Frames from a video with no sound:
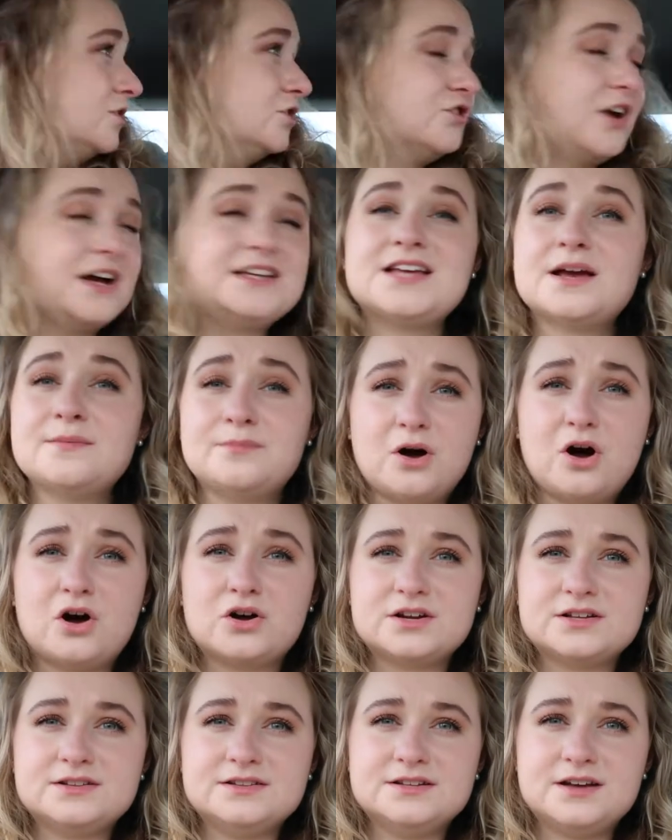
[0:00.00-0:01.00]
The dress I
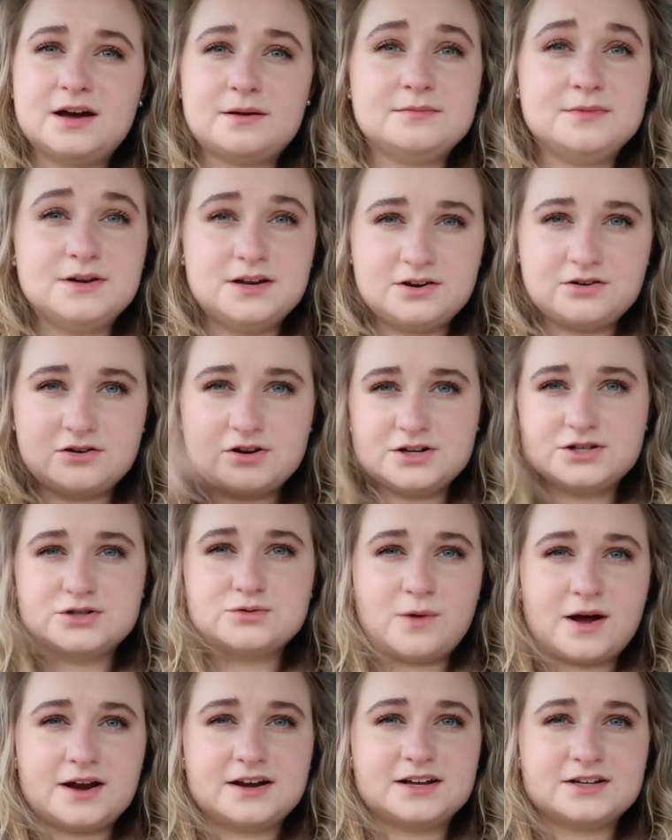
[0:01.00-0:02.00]
bought in the, I'm literally
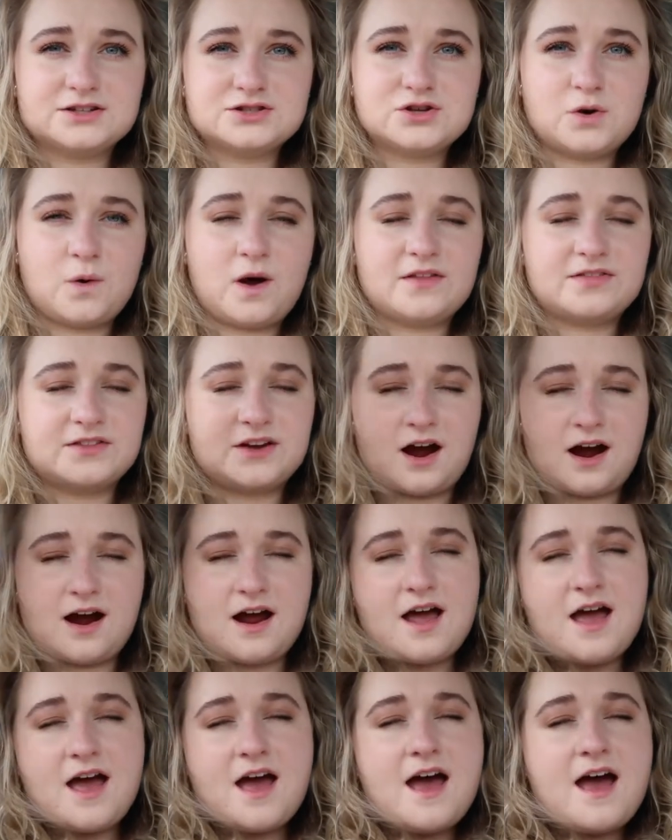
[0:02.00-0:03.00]
sweating, it's so hot in the car.
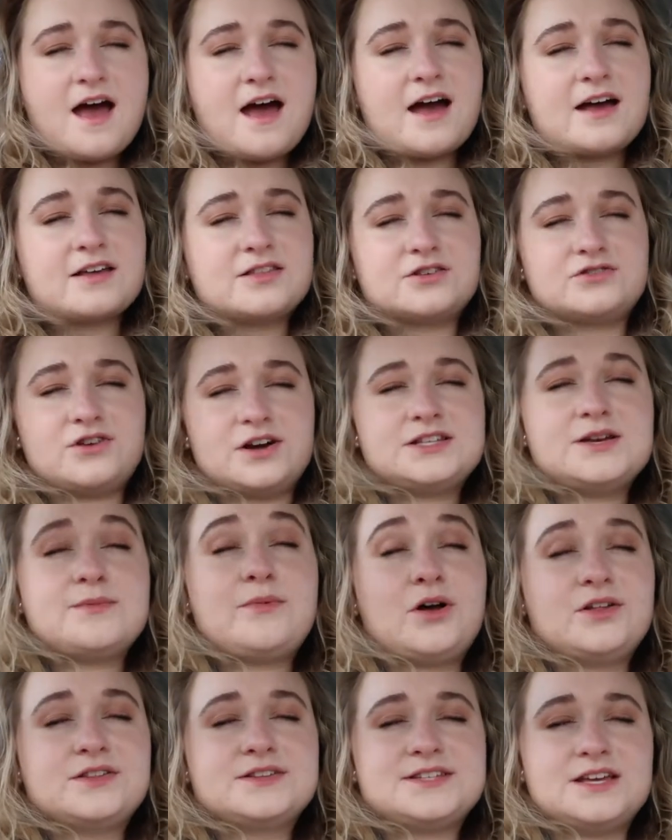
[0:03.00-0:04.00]
The dress I
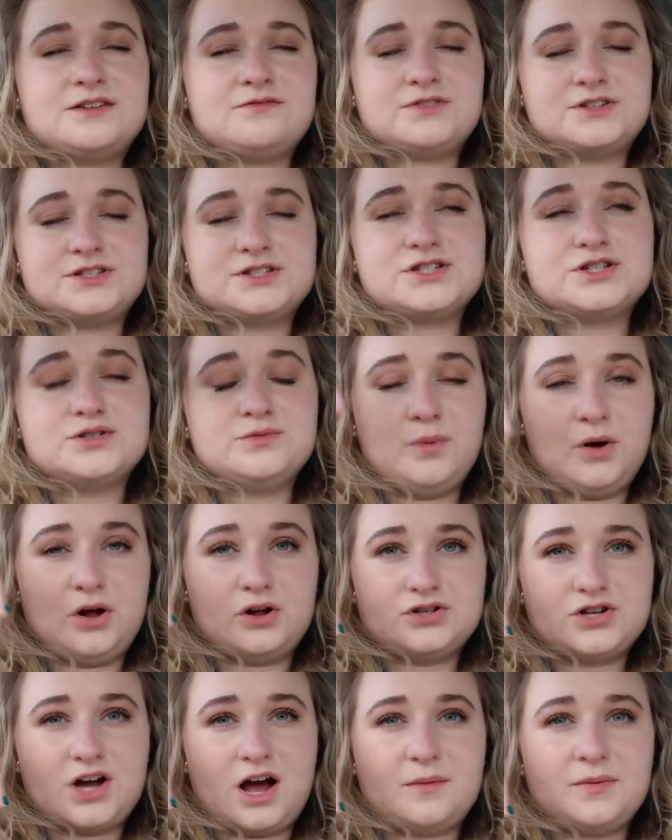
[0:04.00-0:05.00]
bought in the St. Vincent de
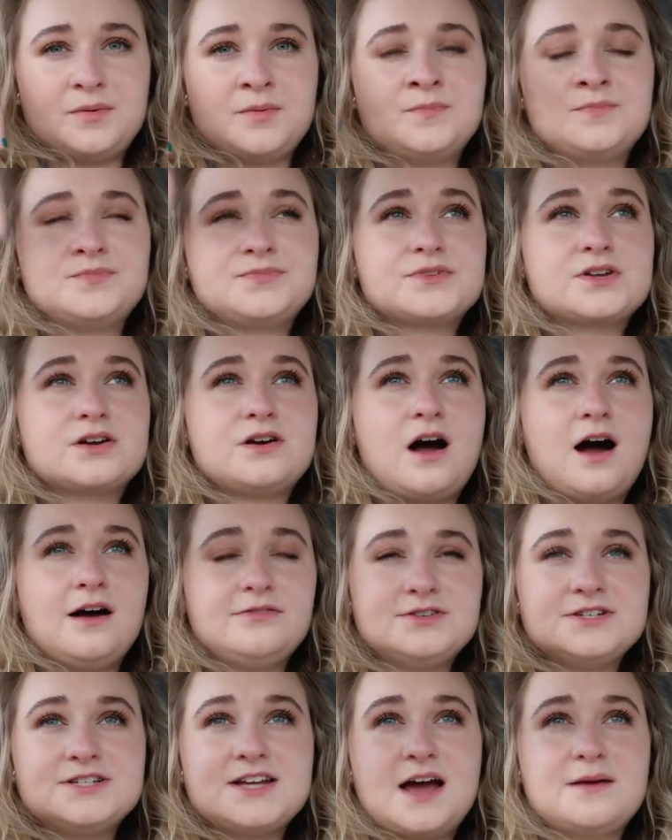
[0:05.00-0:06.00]
Paul shop.
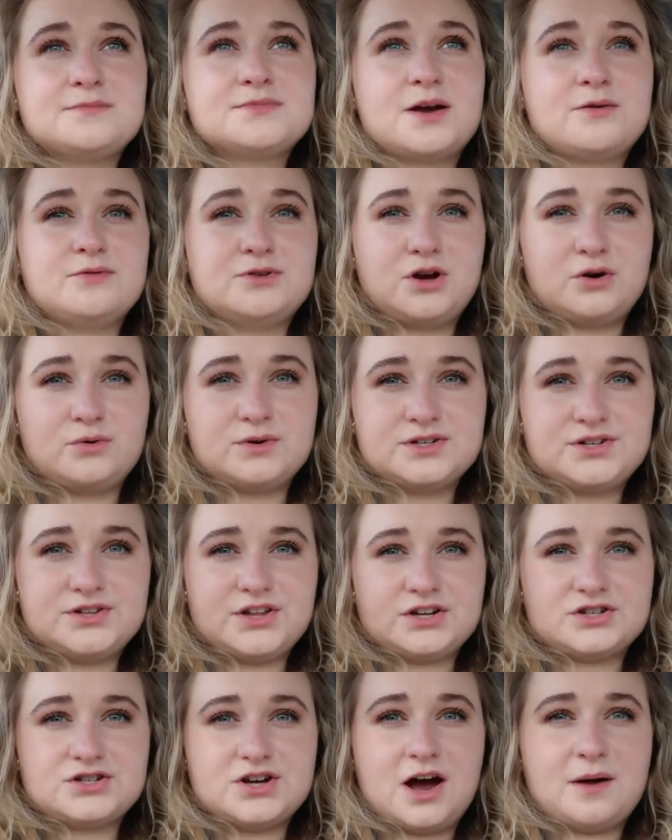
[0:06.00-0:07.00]
Oftentimes I would go into
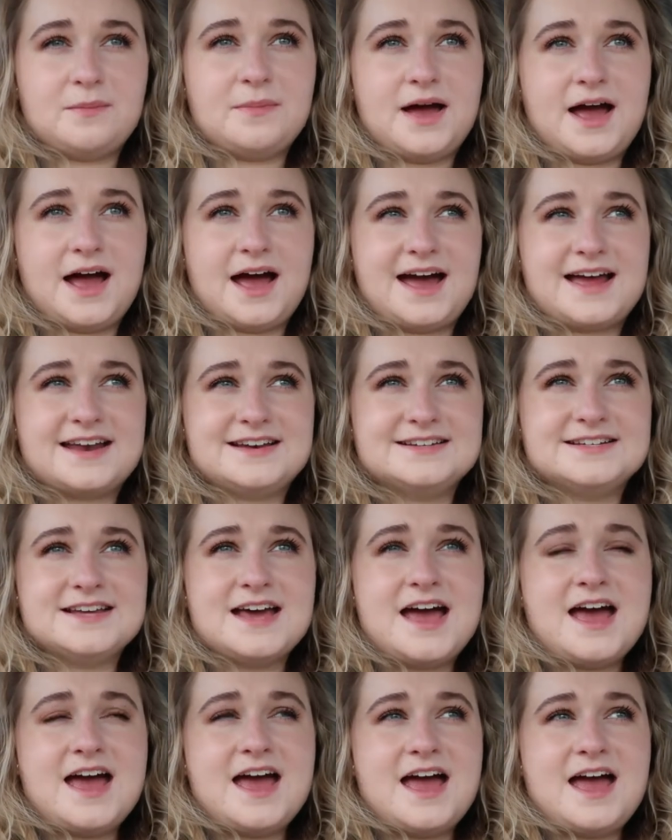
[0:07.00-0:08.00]
that shop and
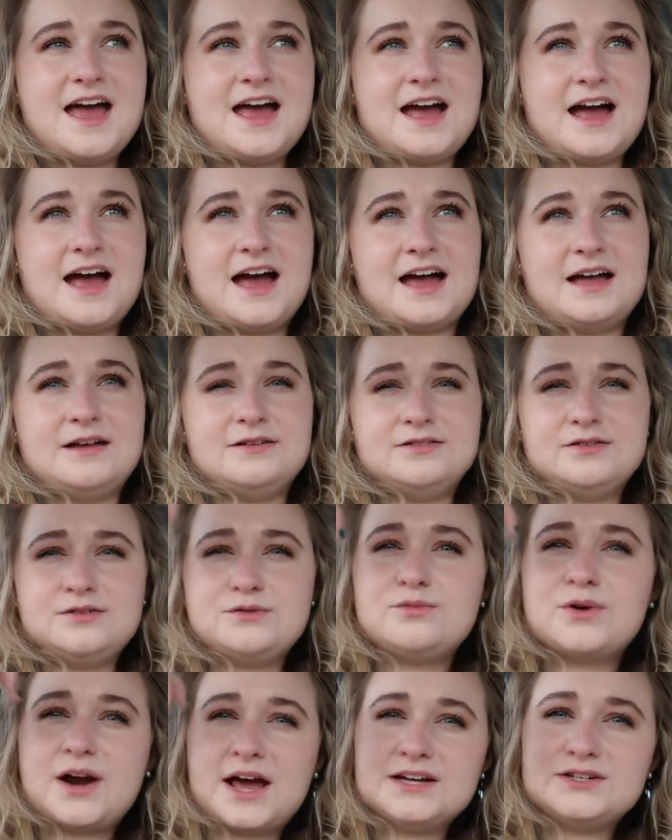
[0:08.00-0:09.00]

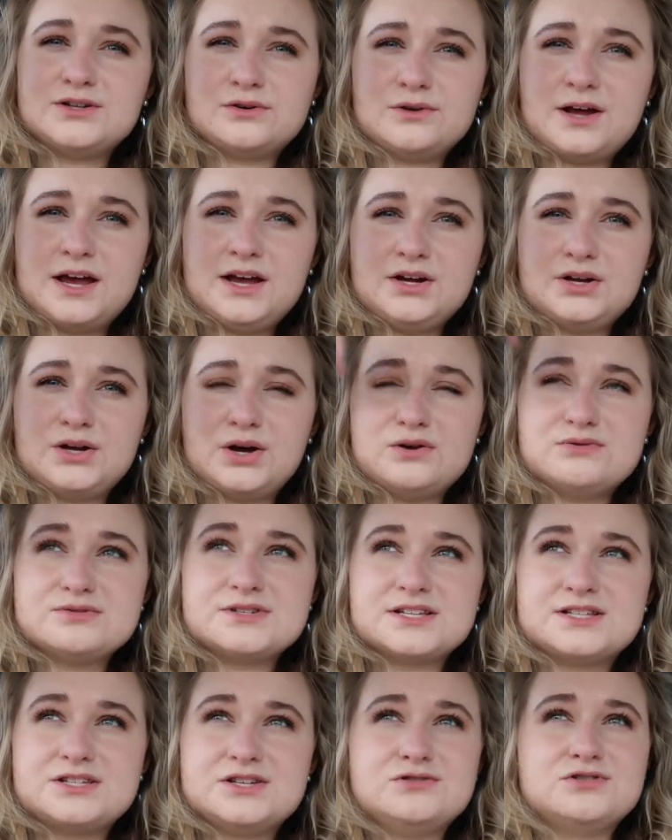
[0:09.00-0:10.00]
when I donate clothes,
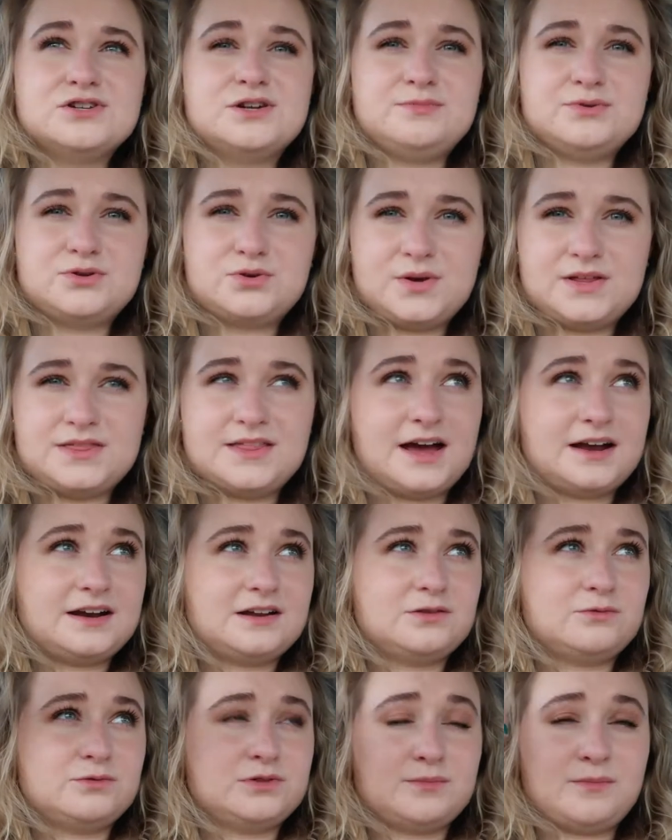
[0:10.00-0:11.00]
it's usually between that
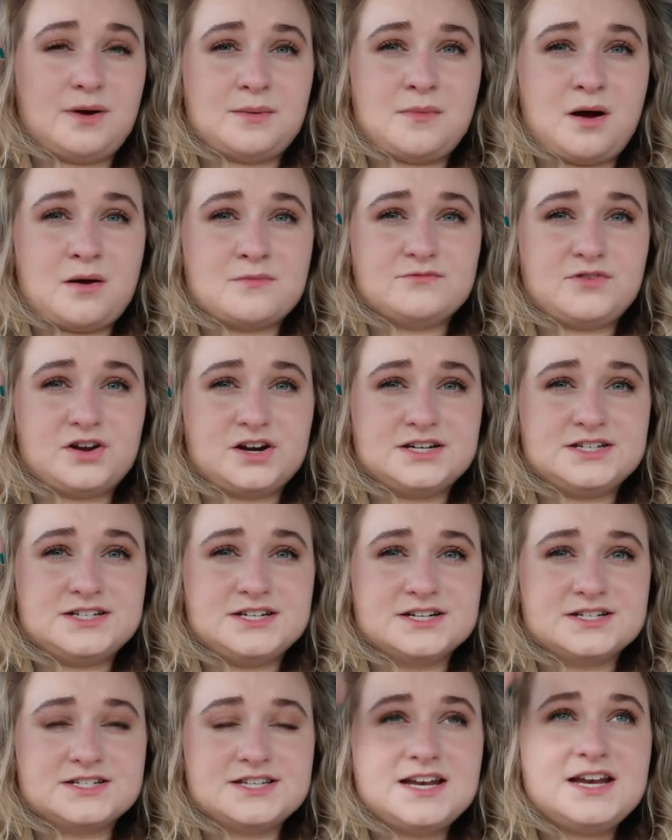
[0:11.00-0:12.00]
and the one that my mom
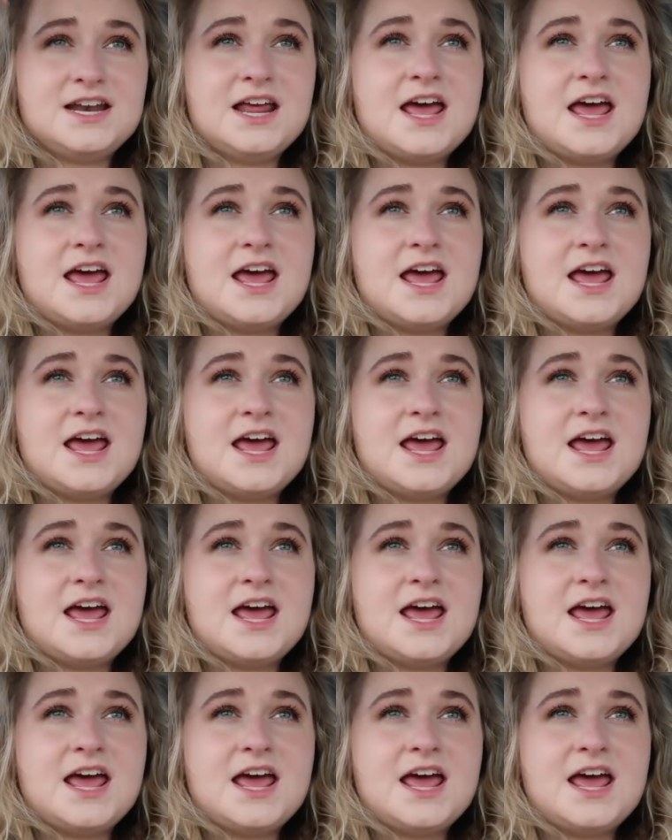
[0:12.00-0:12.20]
volunteers in,